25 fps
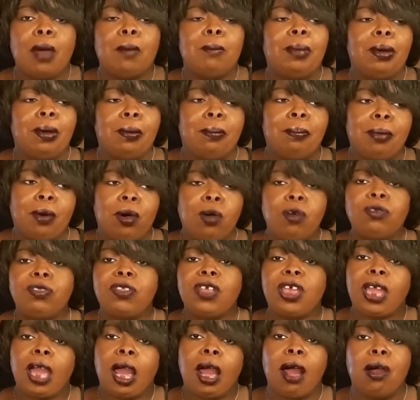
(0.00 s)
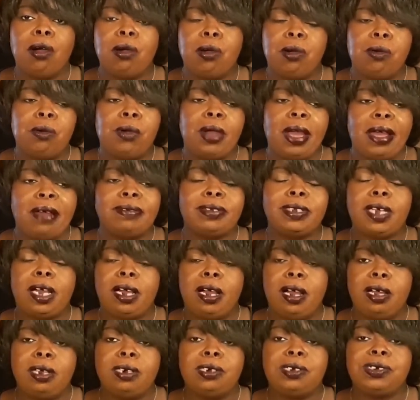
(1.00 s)
But both of y'all gonna have to
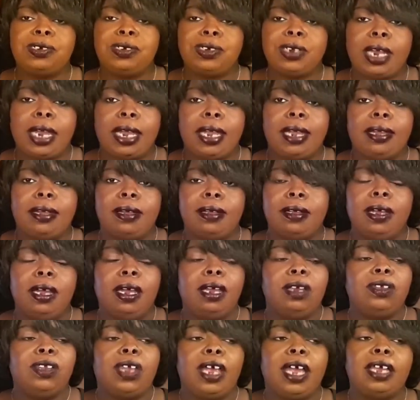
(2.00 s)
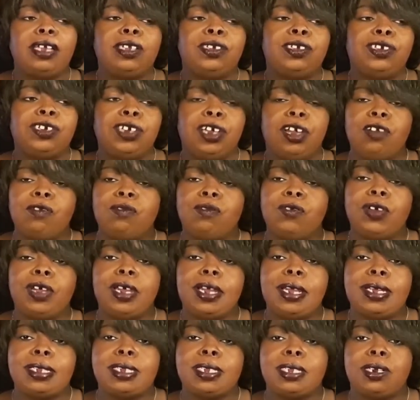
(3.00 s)
understand that
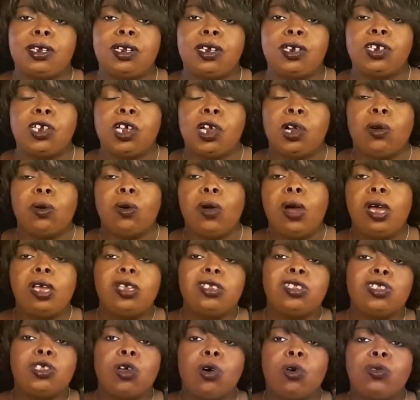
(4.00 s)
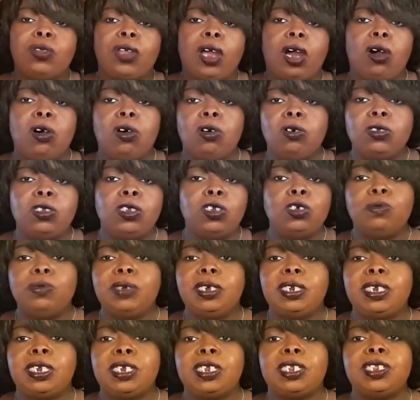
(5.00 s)
Jeffrey is an adult, so the
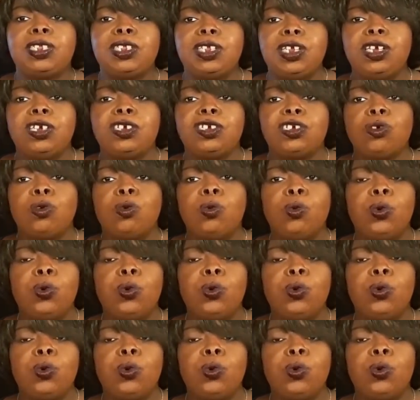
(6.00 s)
ultimate decision